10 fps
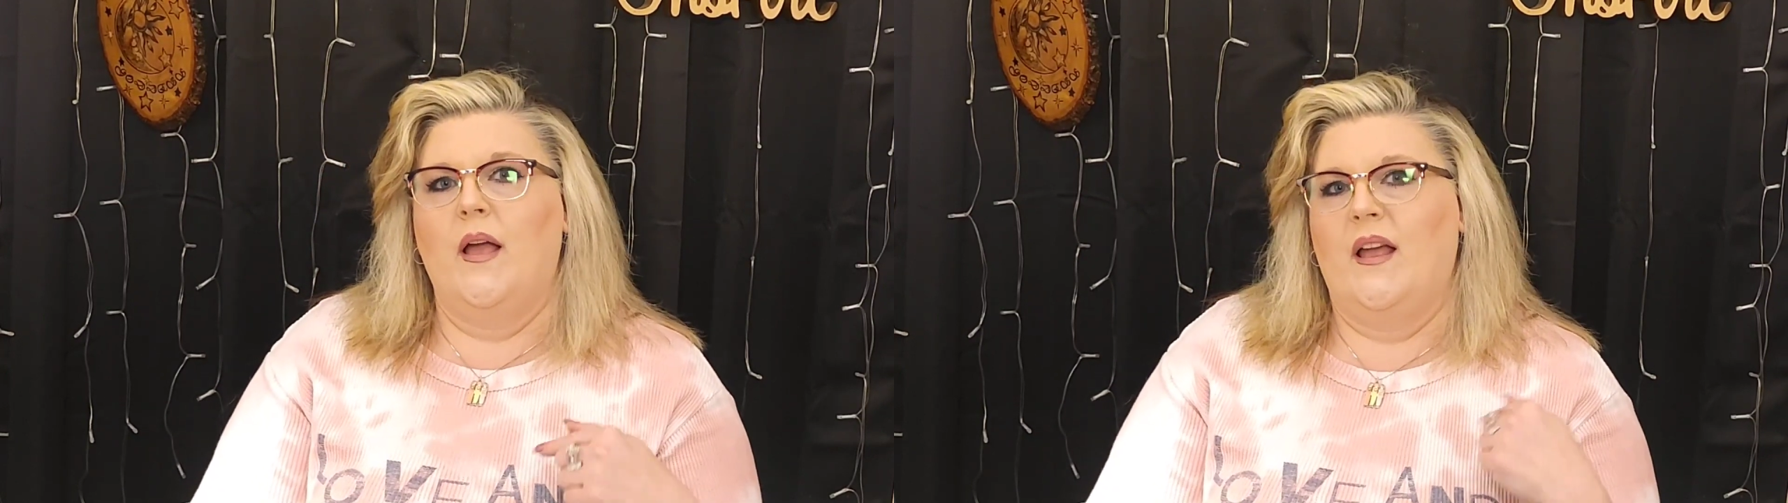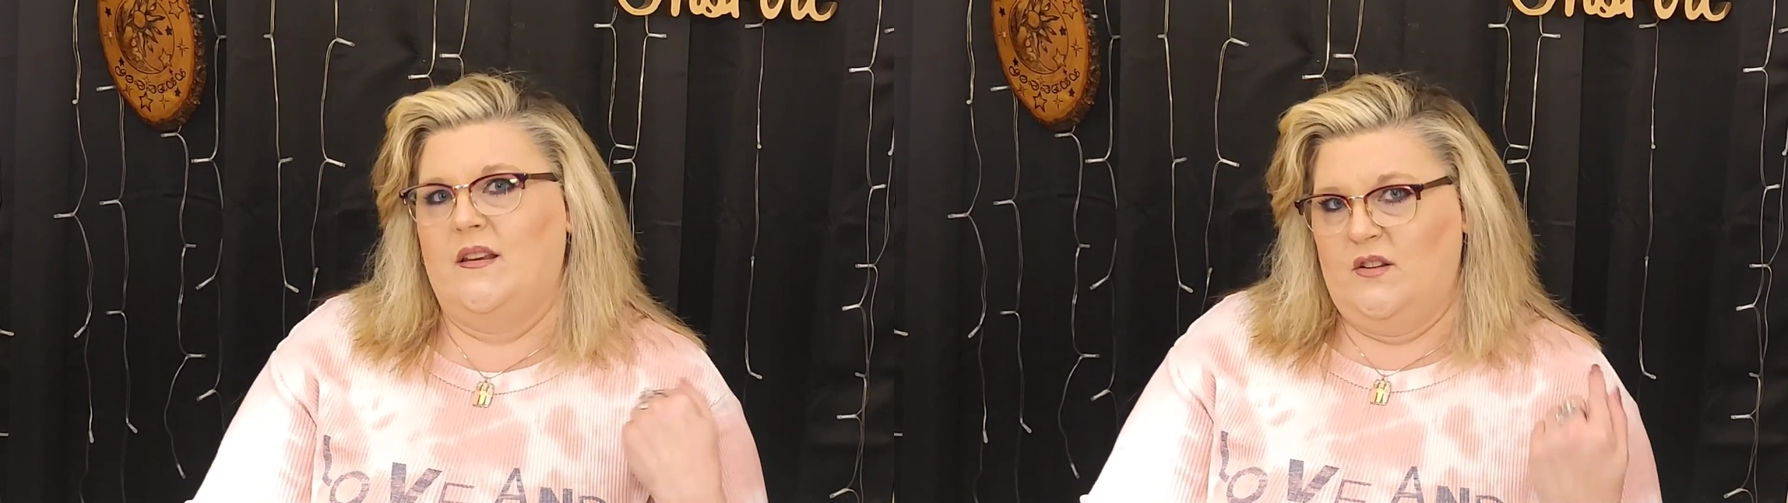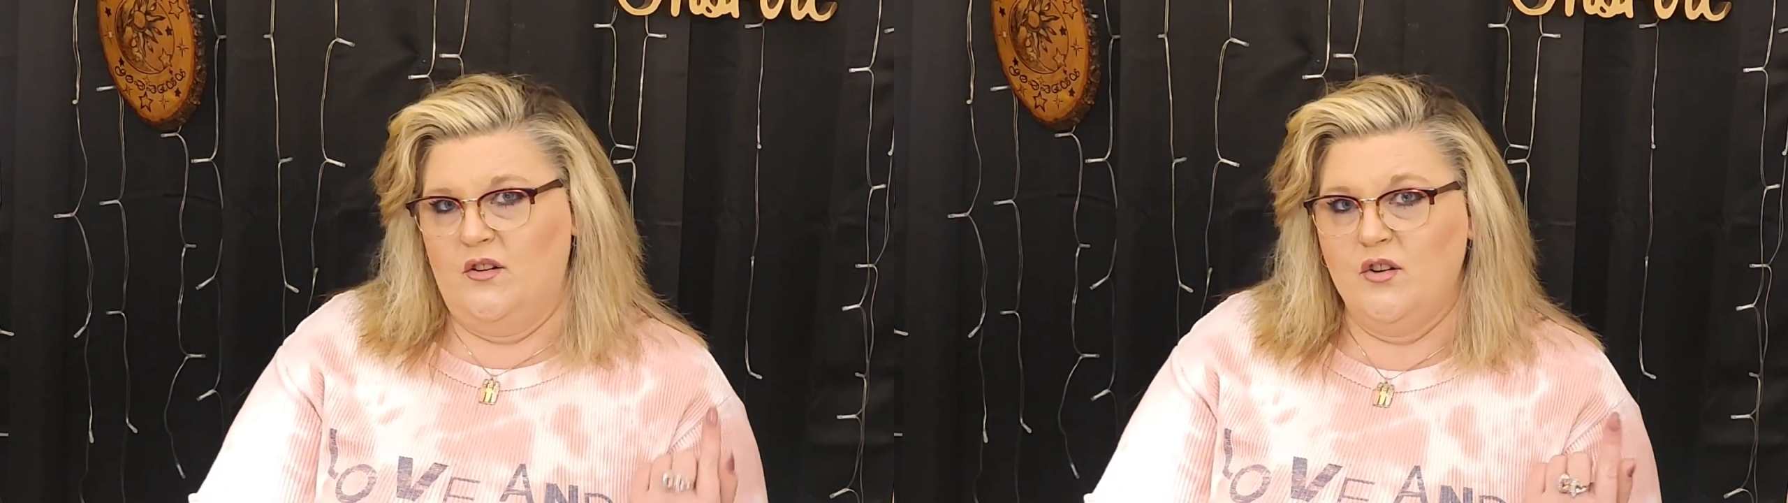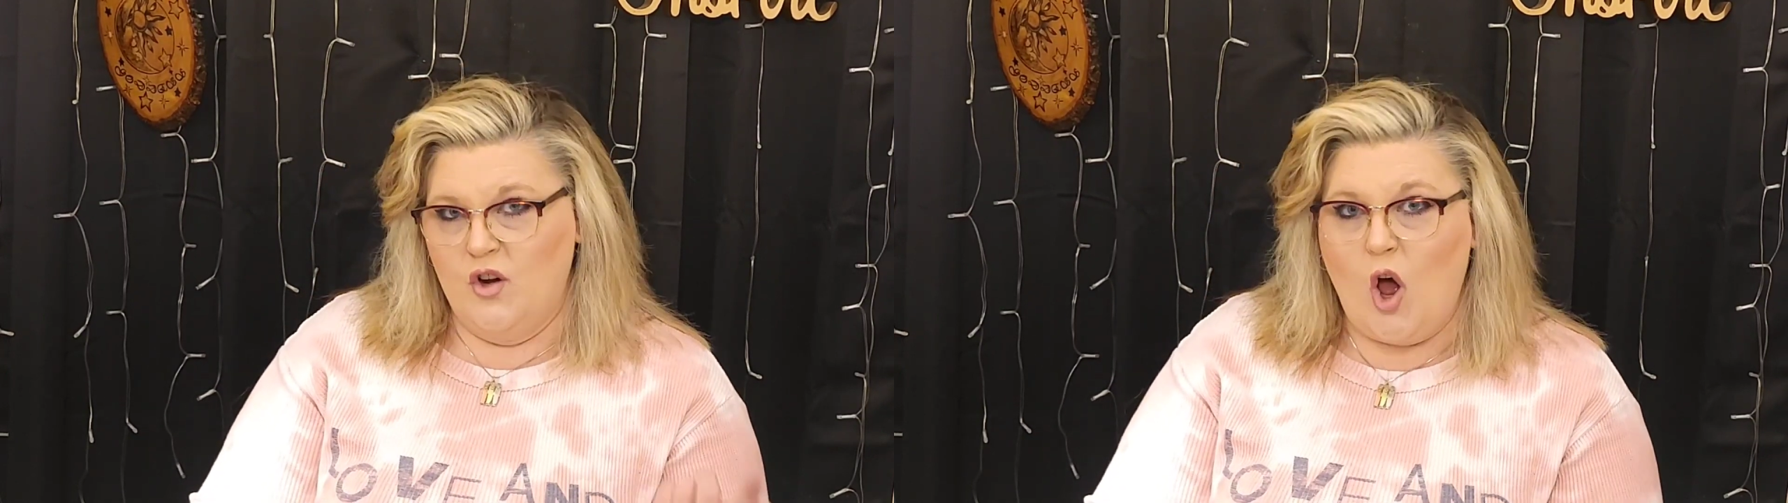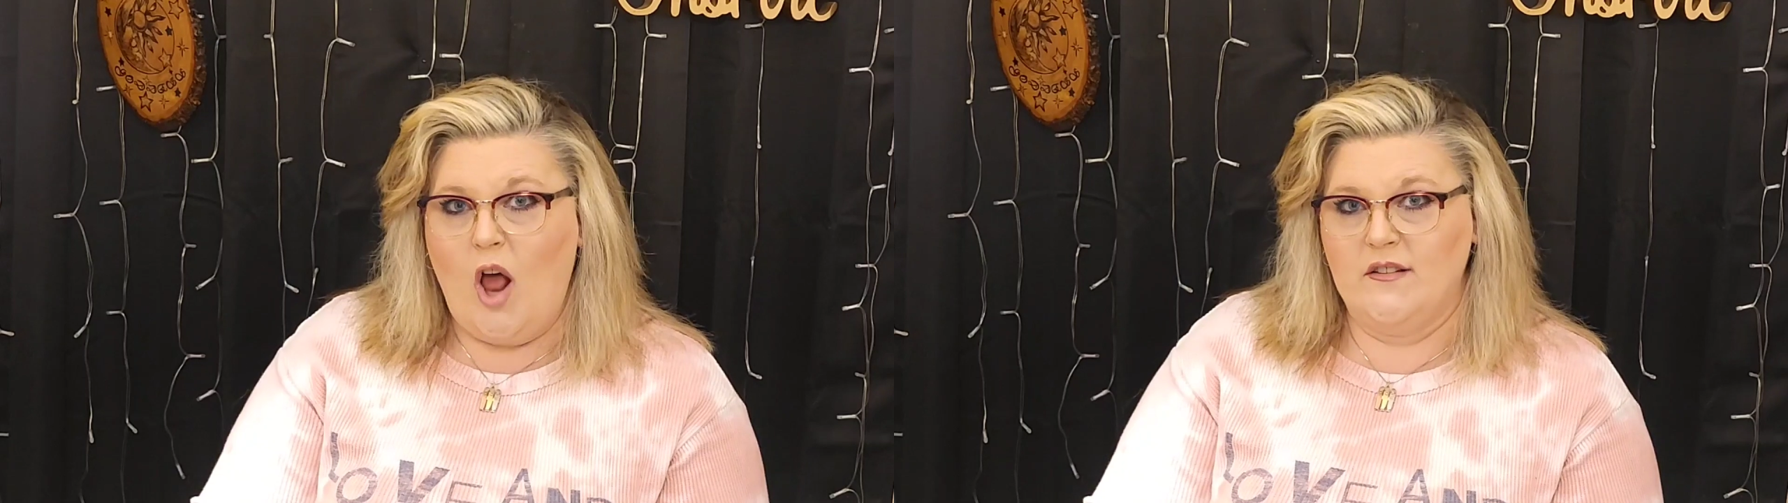and
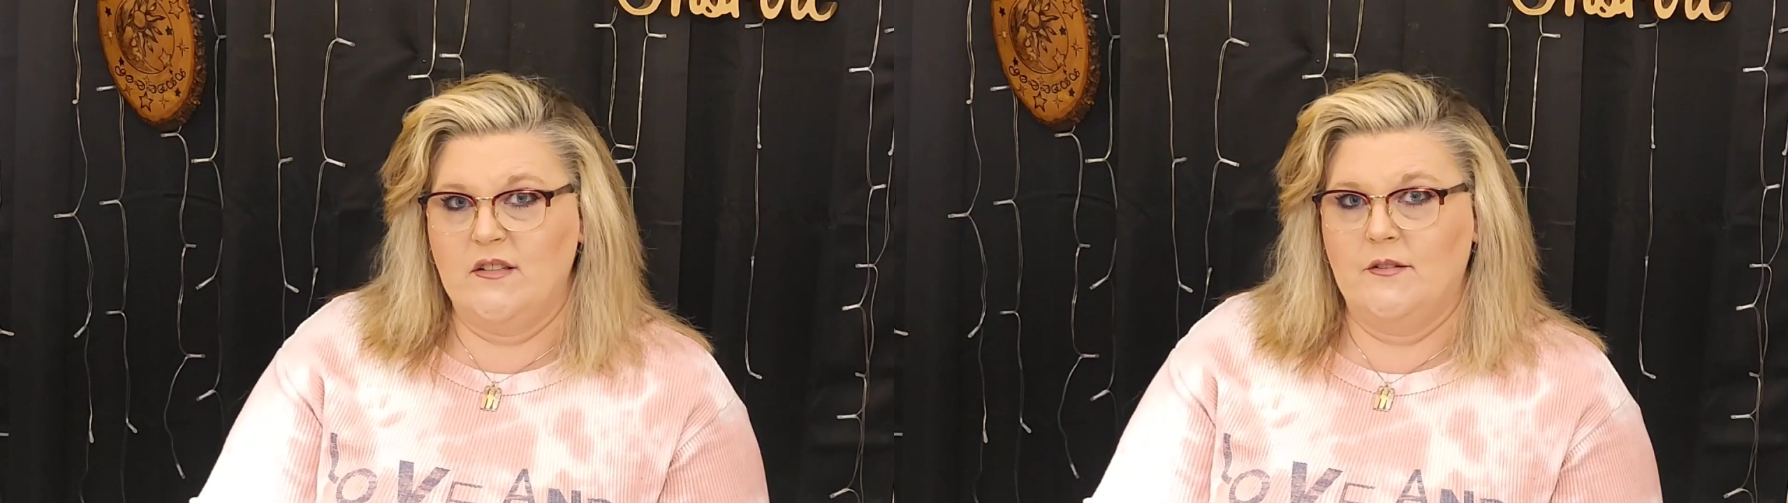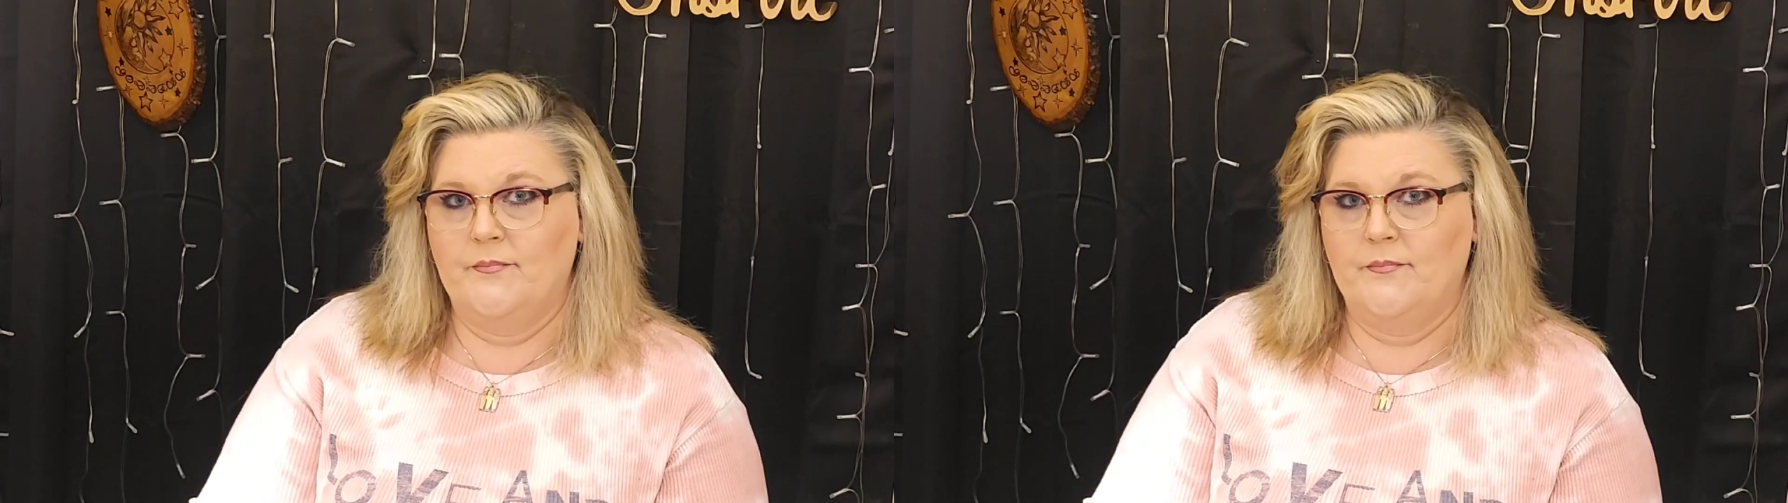not.